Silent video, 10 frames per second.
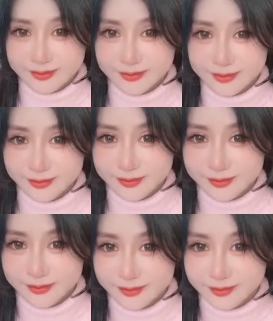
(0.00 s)
an
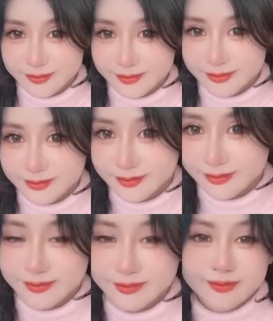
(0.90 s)
audience because of the way
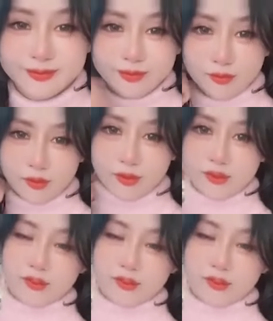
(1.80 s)
she looks. About